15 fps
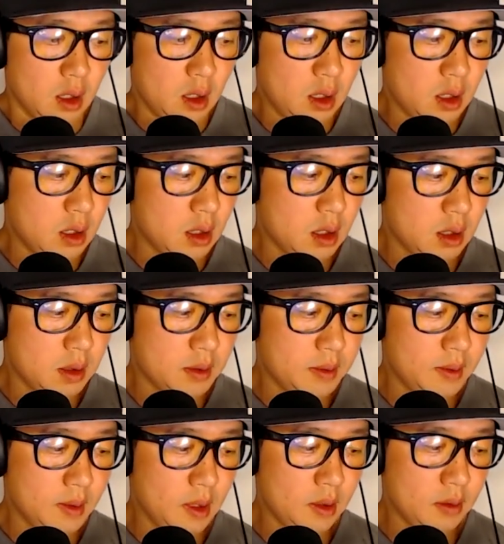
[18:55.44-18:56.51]

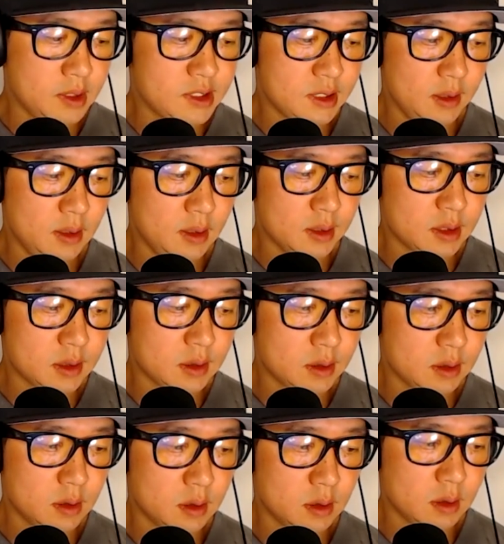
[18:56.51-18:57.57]
how do i say this
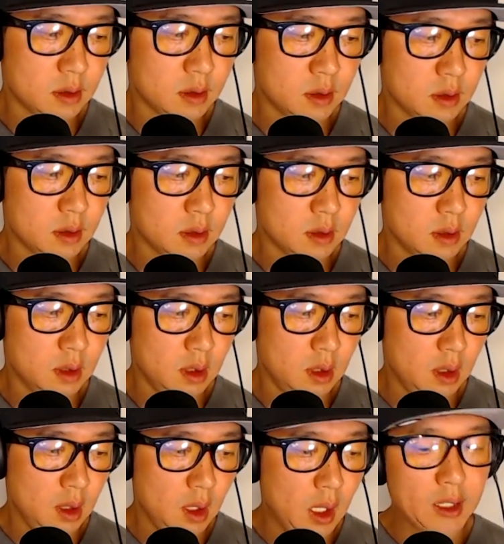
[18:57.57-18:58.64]

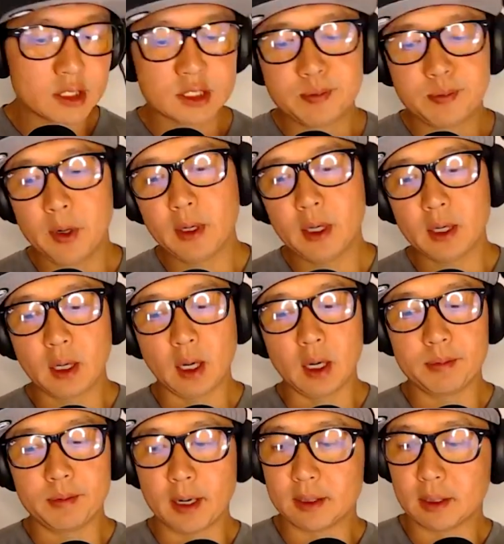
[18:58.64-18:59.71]
i spoke at a
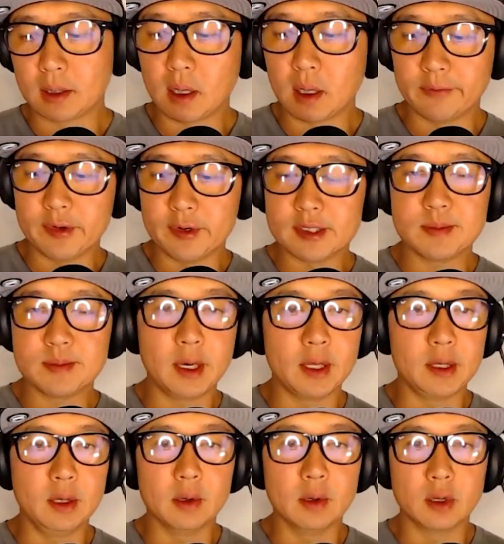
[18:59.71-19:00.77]
chiropractic conference about a
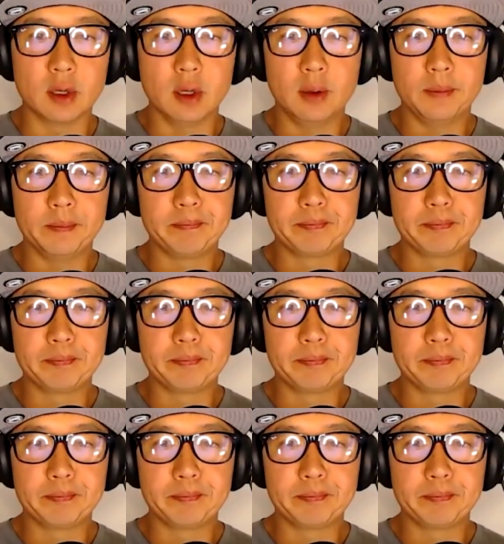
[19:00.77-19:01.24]
year ago